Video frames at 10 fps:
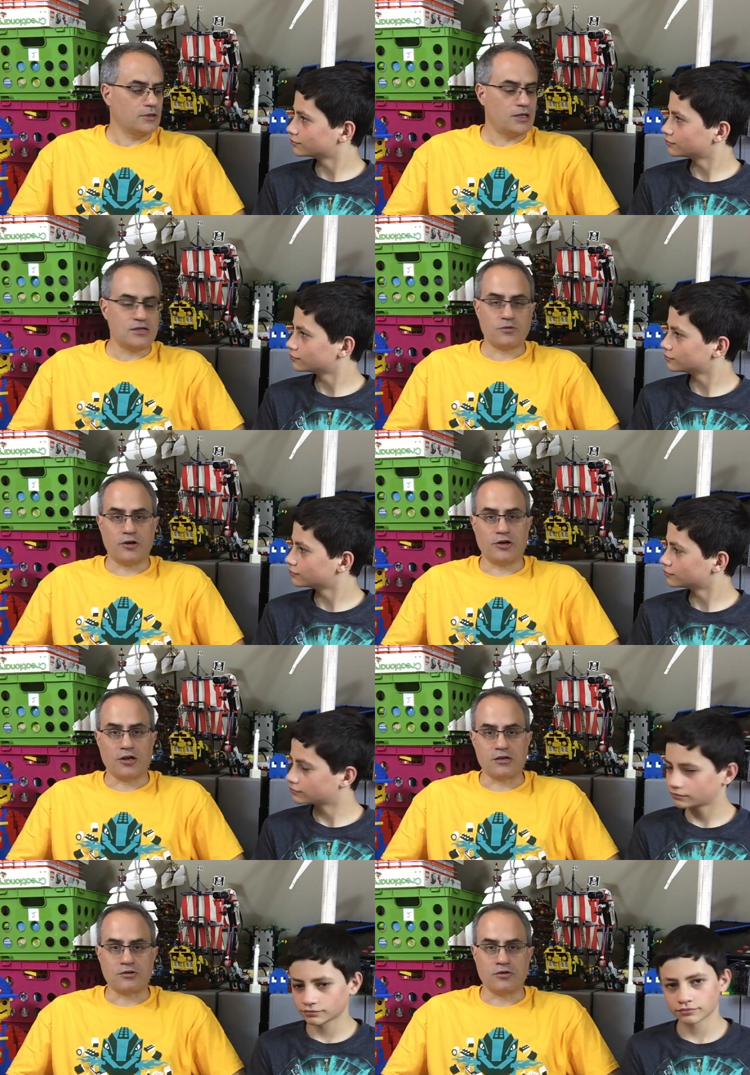Speaker 1: He's wearing a
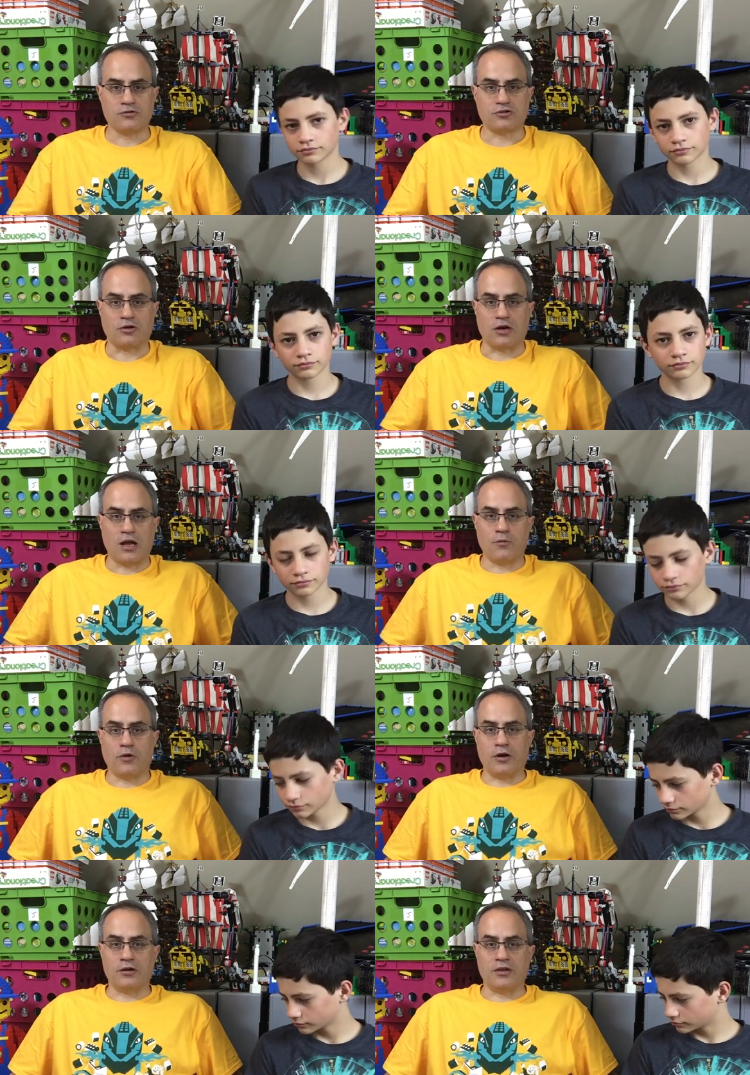Doctor Who shirt. I'm
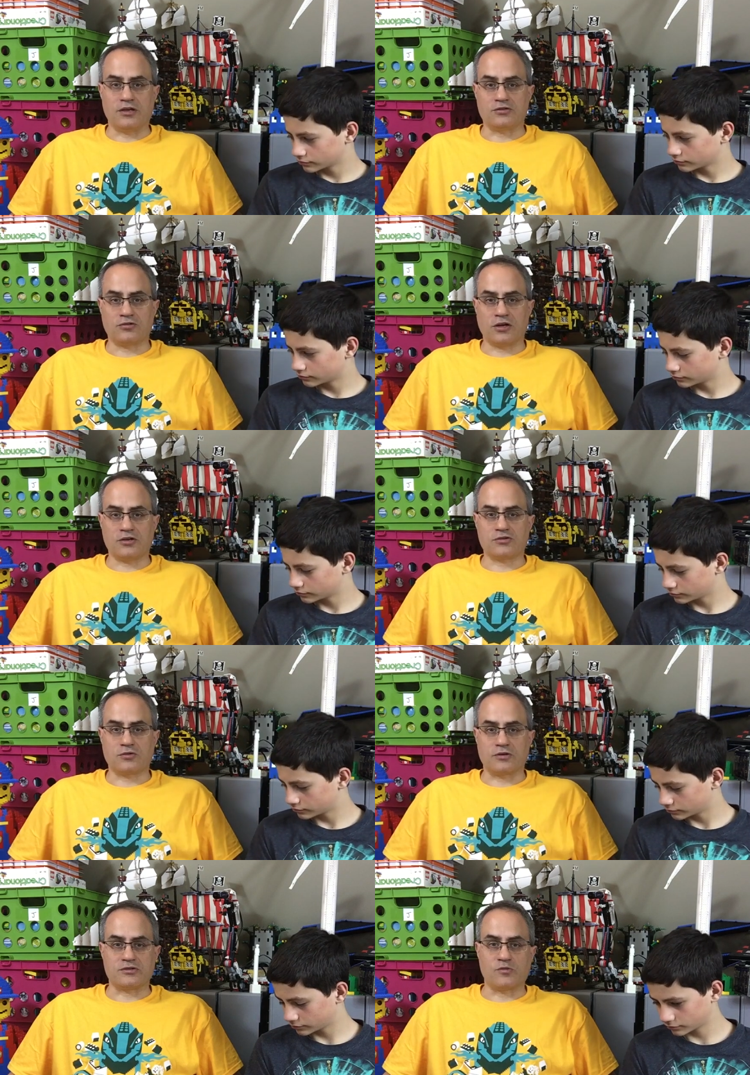wearing the
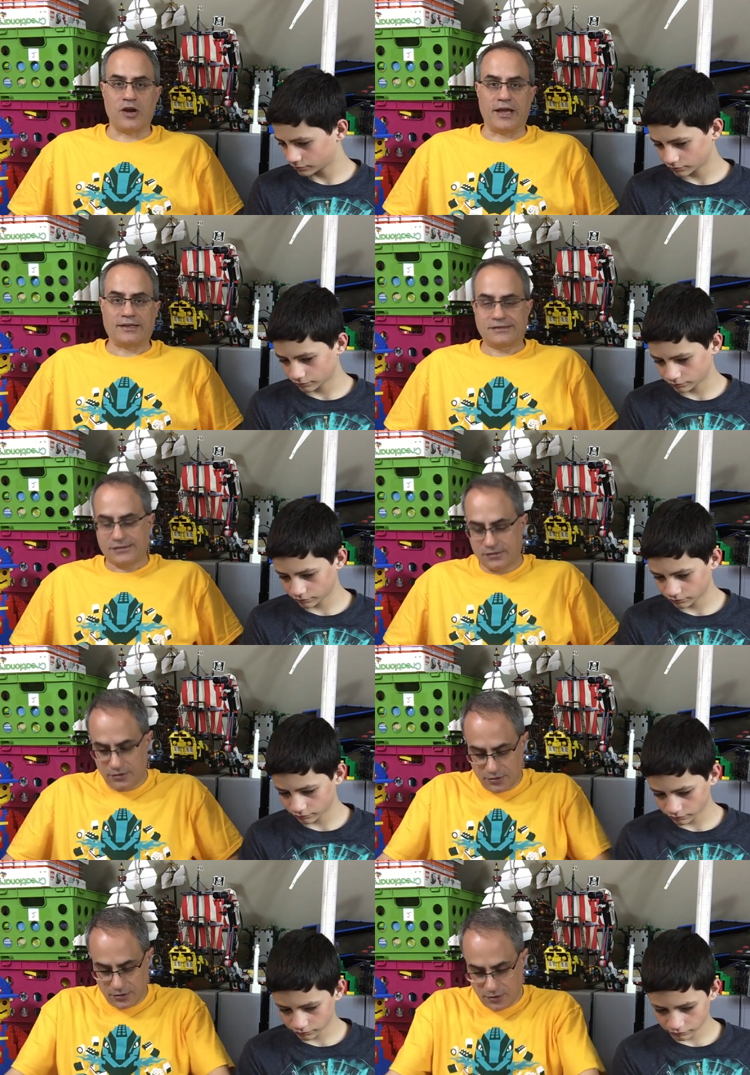Truckosaurus Rex
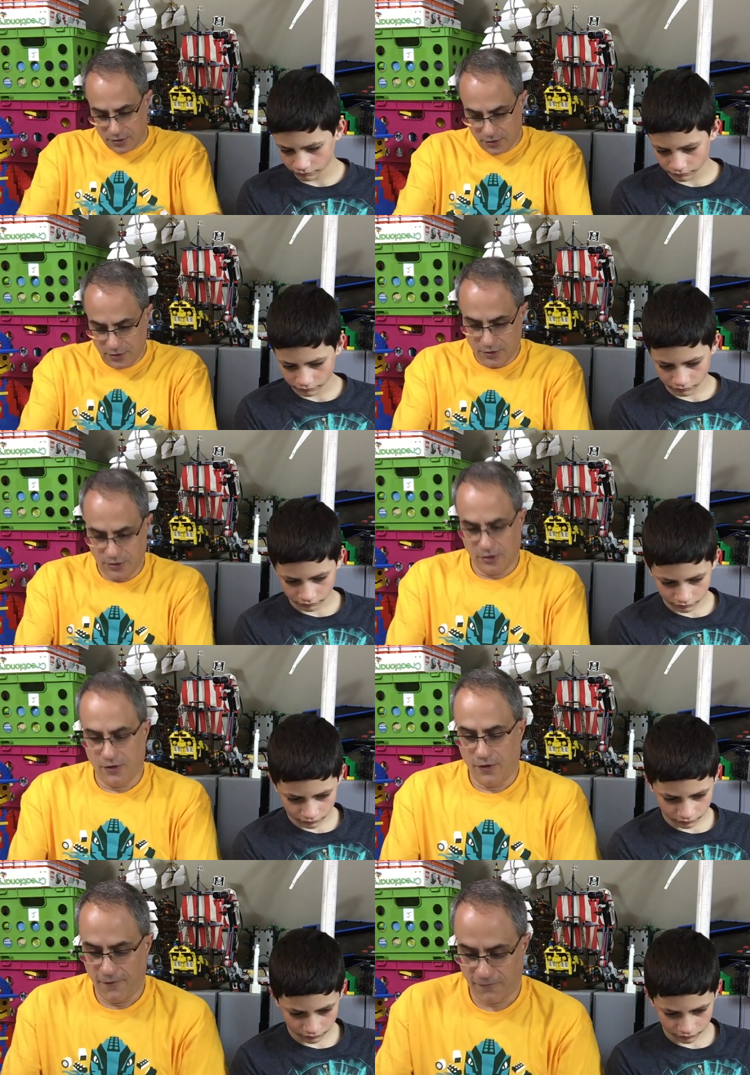
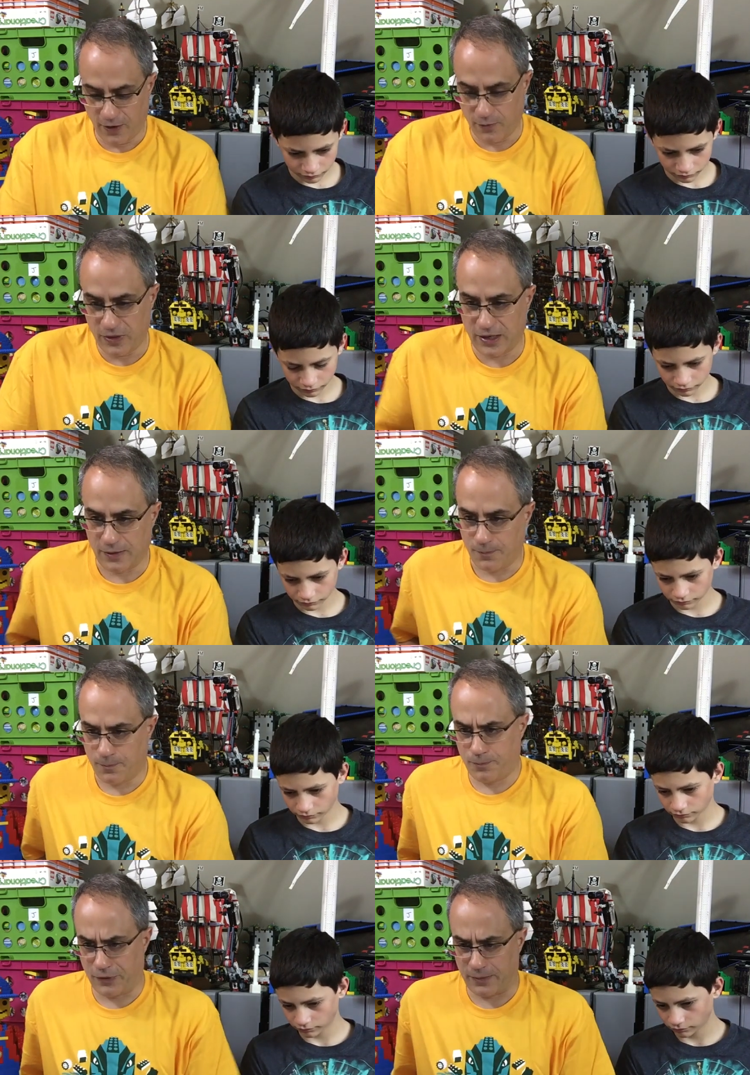from the
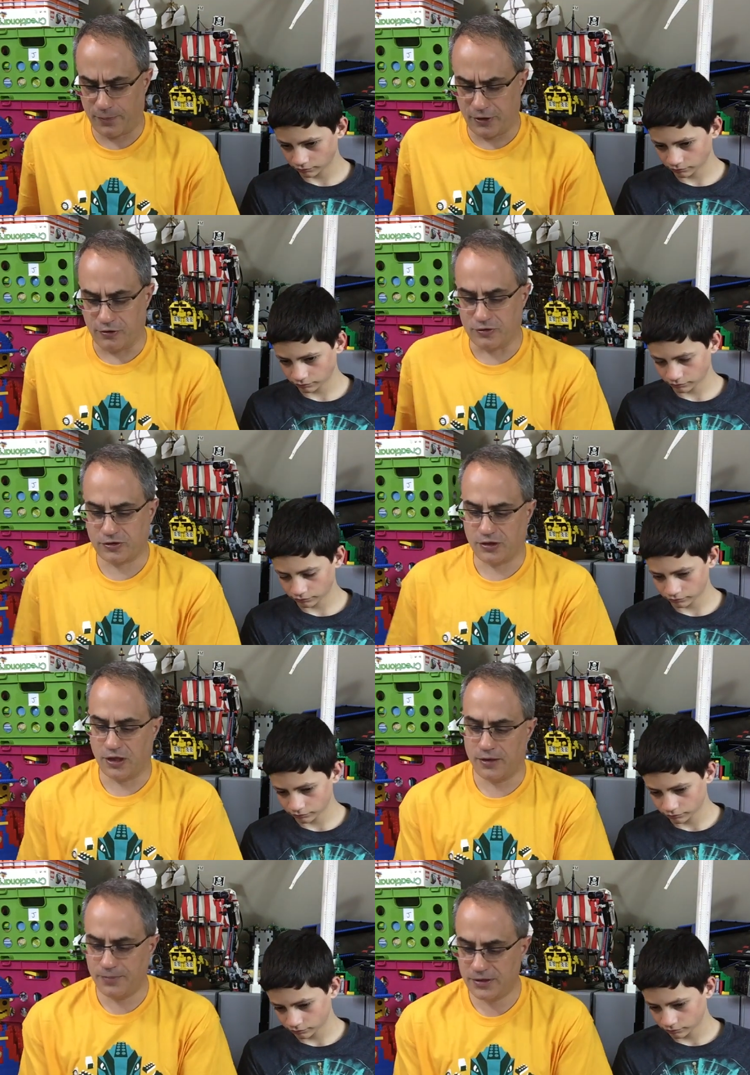Brick Builders
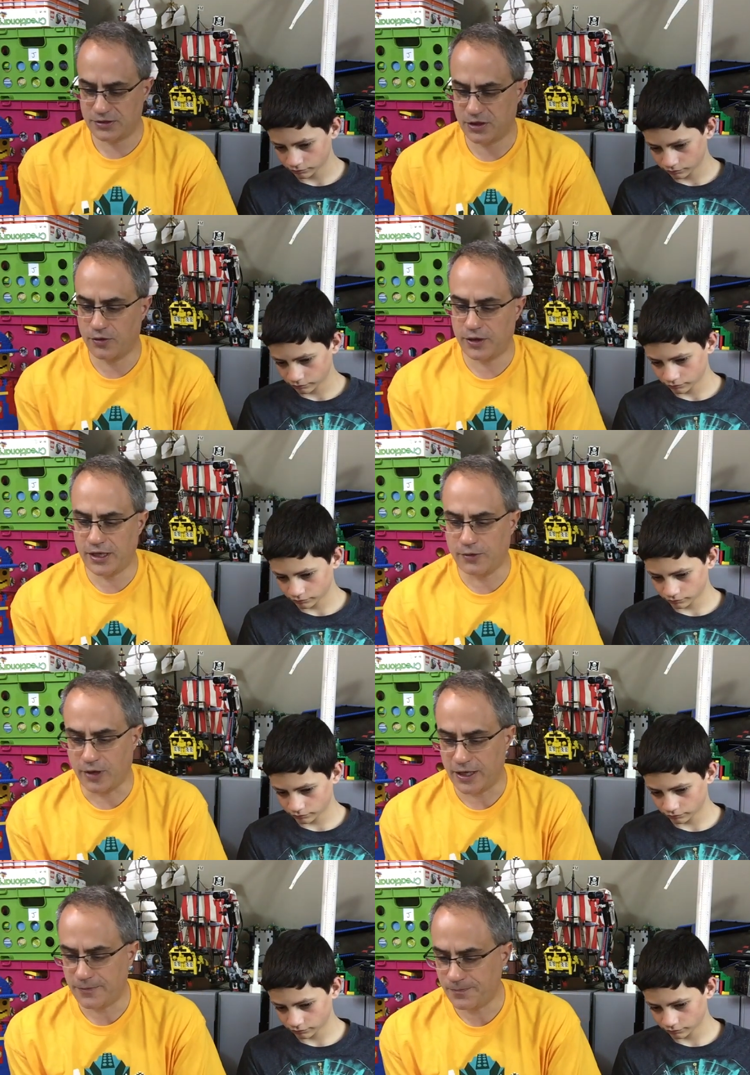Club. So
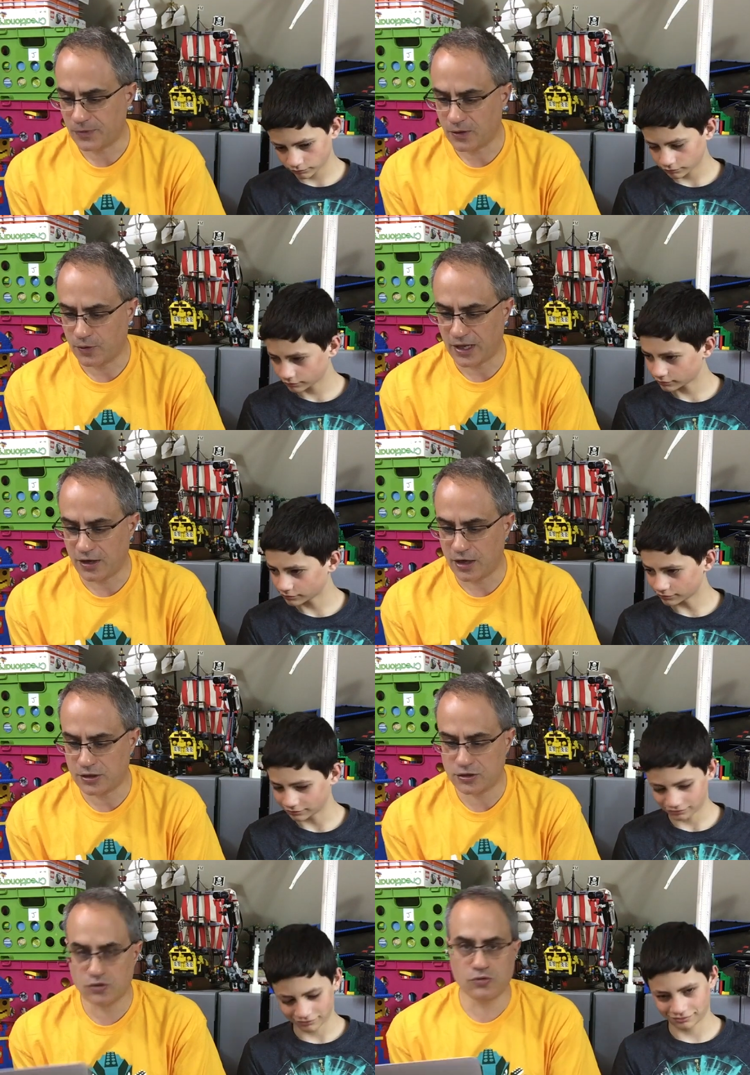anyway, we got on the
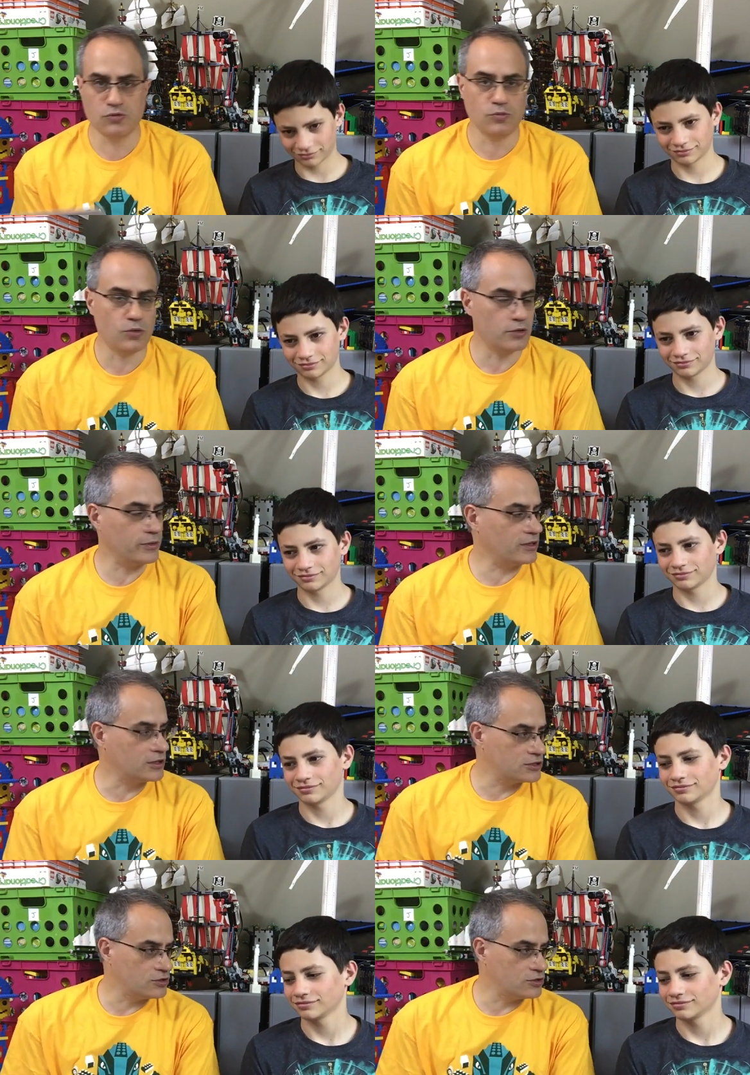do. What are we going to